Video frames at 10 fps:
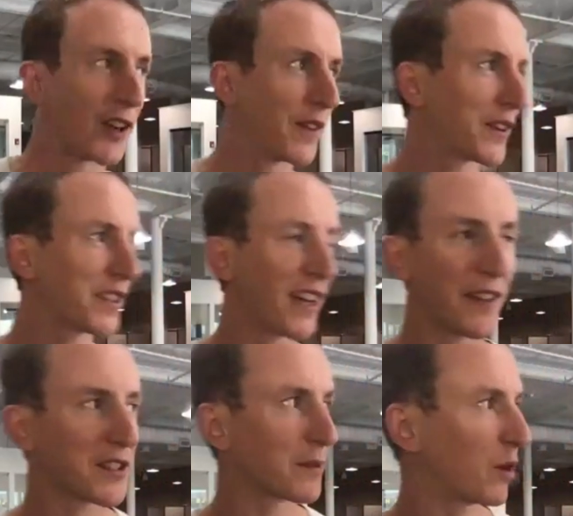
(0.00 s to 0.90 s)
You know, and there's
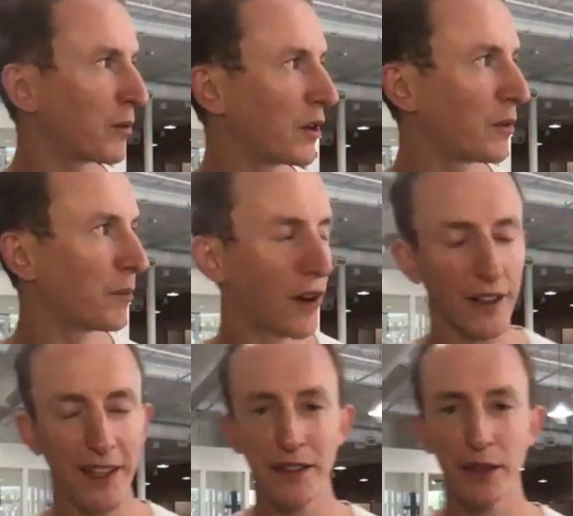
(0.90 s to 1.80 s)
a there's a mobile home
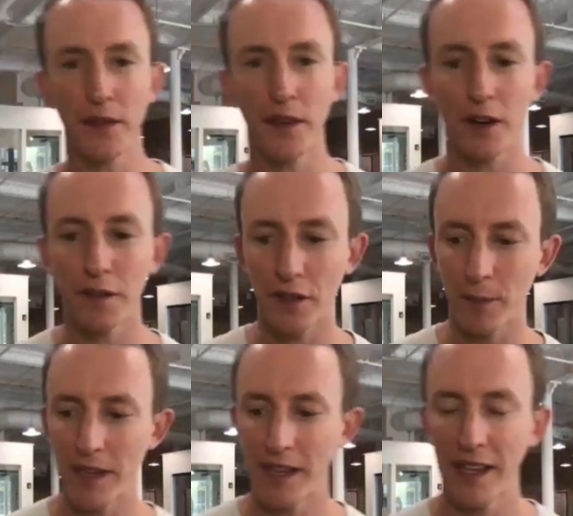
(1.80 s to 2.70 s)
park not too far
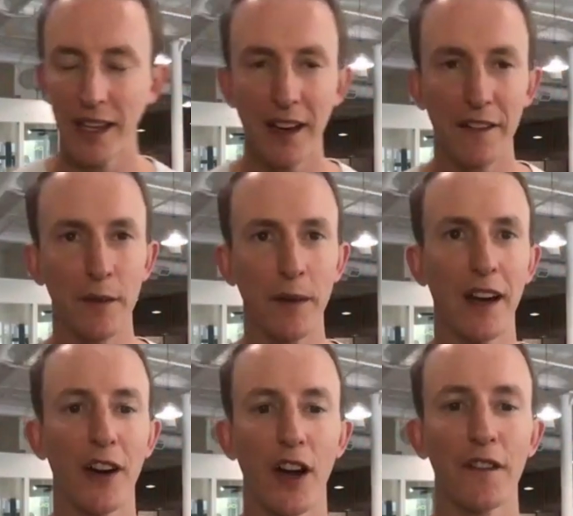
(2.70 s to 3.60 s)
from from uh,
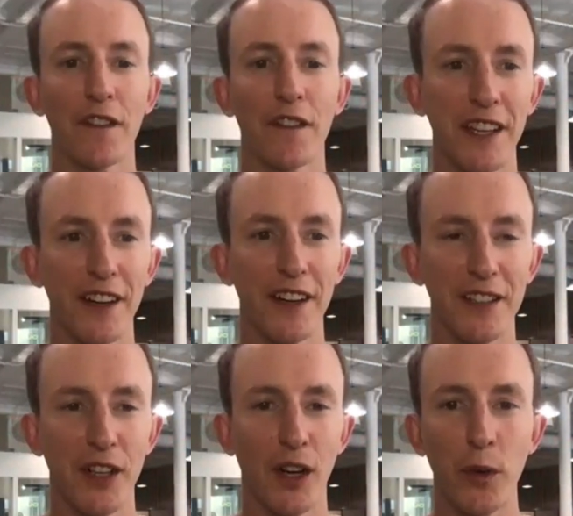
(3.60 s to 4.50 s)
our office here, and
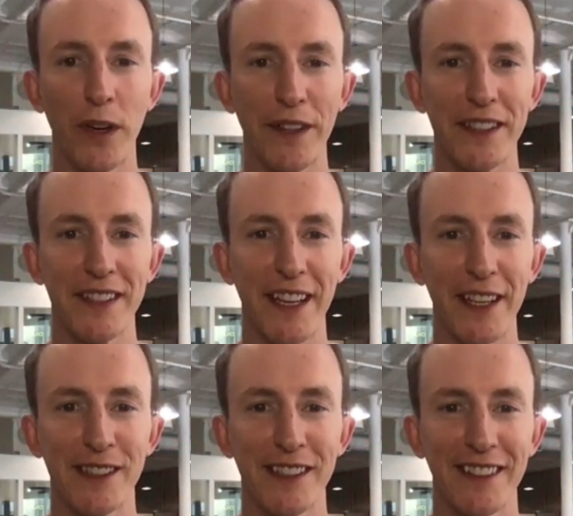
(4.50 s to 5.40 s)
it's called Wheel
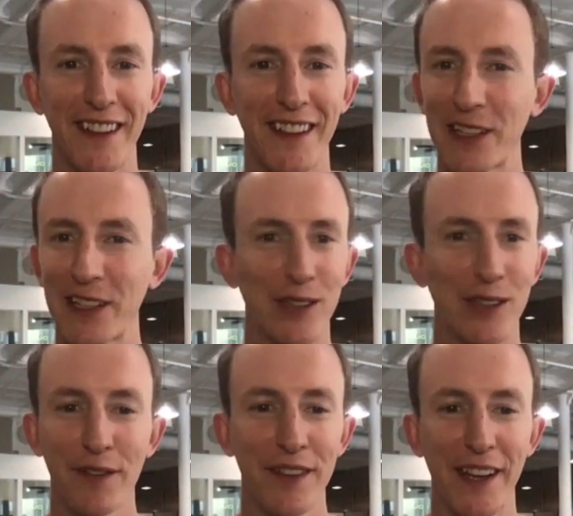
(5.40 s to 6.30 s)
Estates, and I just
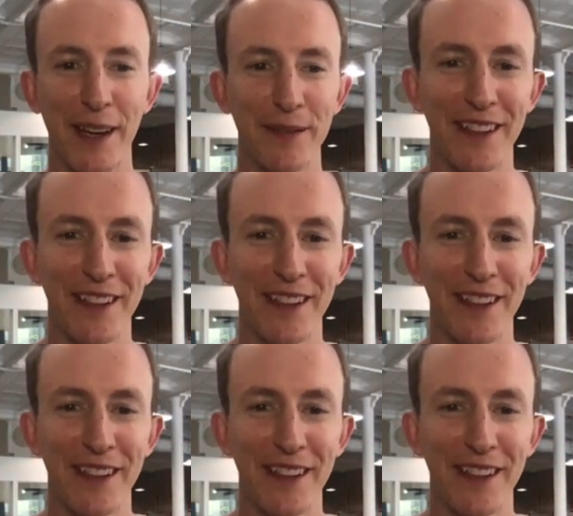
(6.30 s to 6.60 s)
love the name.